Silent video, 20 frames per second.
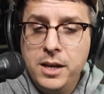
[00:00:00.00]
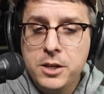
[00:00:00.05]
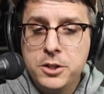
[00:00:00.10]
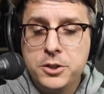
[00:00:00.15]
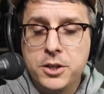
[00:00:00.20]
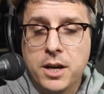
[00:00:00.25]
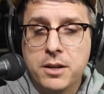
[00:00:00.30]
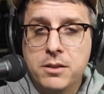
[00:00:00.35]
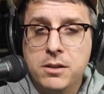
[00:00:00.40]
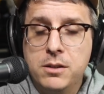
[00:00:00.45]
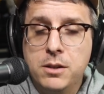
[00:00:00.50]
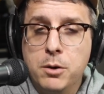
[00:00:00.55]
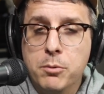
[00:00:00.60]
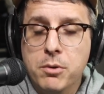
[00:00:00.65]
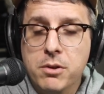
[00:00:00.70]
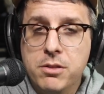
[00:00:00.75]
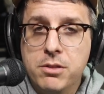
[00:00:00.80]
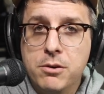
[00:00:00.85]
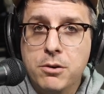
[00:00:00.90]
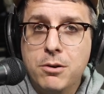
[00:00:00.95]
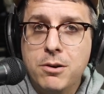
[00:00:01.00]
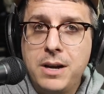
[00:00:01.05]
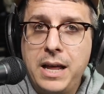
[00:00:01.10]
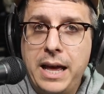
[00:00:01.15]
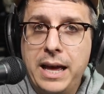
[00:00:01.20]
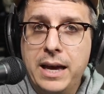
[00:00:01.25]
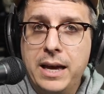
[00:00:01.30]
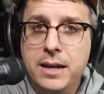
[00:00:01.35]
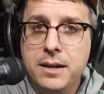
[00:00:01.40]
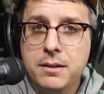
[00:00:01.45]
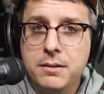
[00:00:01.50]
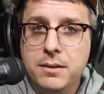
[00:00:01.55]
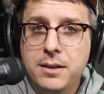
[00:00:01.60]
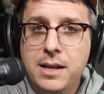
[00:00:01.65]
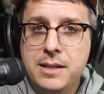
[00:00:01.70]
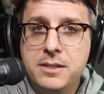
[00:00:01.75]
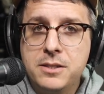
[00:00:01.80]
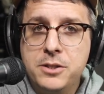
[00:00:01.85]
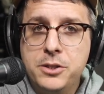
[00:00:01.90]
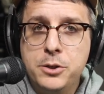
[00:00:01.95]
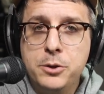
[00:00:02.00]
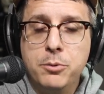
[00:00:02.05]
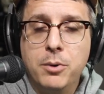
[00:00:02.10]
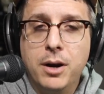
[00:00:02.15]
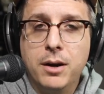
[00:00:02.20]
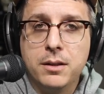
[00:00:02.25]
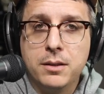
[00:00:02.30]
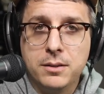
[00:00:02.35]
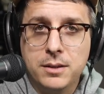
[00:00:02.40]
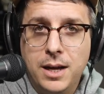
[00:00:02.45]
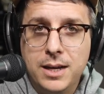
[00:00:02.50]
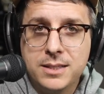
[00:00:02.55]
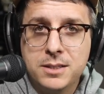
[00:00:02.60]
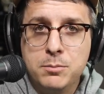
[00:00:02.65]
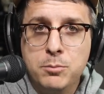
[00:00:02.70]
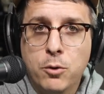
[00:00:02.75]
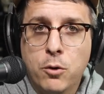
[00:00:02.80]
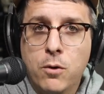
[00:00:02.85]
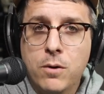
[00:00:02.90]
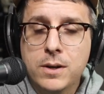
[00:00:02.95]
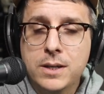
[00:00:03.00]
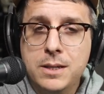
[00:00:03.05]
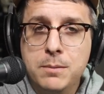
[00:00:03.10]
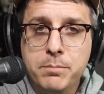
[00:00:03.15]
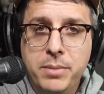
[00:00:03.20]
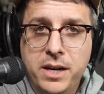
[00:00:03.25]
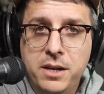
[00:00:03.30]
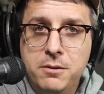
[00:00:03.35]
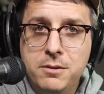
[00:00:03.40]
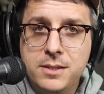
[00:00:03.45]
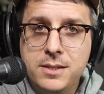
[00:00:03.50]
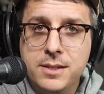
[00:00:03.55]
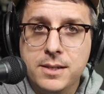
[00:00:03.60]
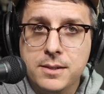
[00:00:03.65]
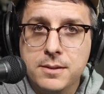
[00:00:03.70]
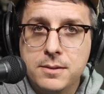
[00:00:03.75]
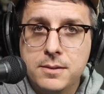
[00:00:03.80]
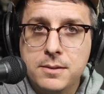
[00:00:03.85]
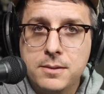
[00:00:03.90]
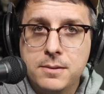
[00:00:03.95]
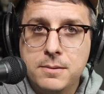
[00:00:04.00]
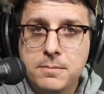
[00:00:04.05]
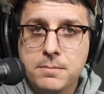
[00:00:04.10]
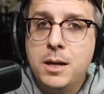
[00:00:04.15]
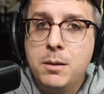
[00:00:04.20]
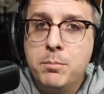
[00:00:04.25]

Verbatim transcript: Check the lower third, and let's do a lot more comparisons.